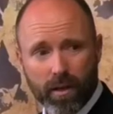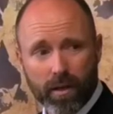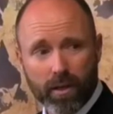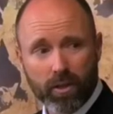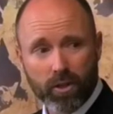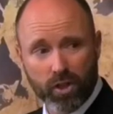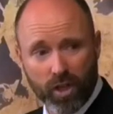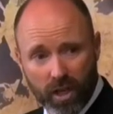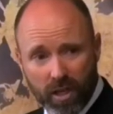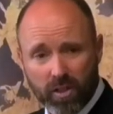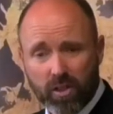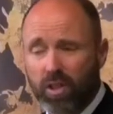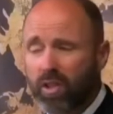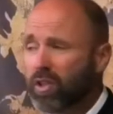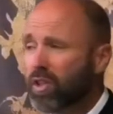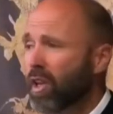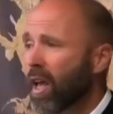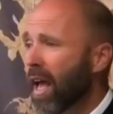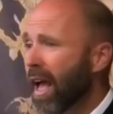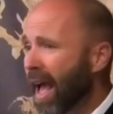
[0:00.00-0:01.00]

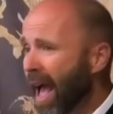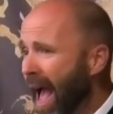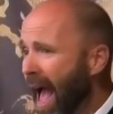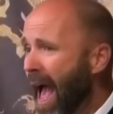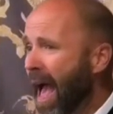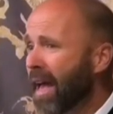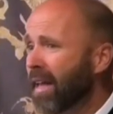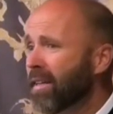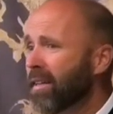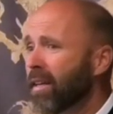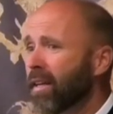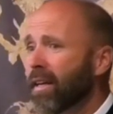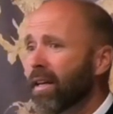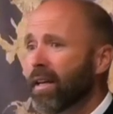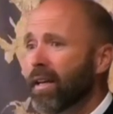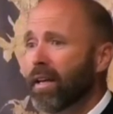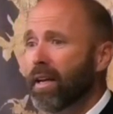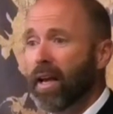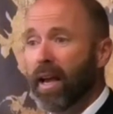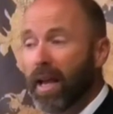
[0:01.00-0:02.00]
Jesus had,
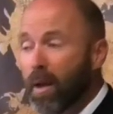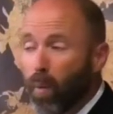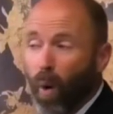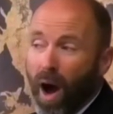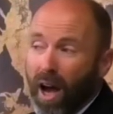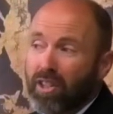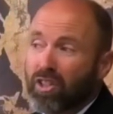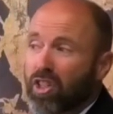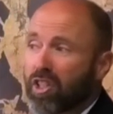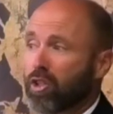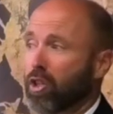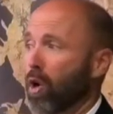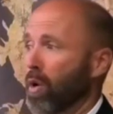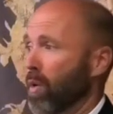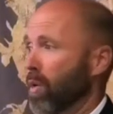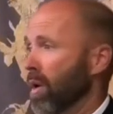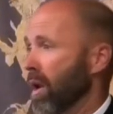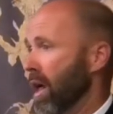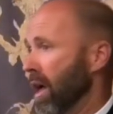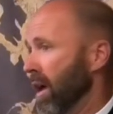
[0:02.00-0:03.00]
He was
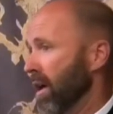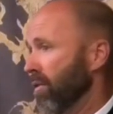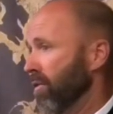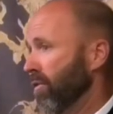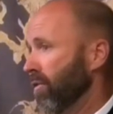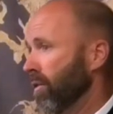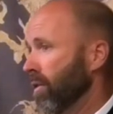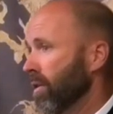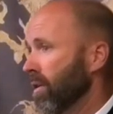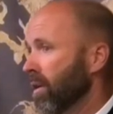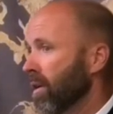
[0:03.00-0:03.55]
eternal life.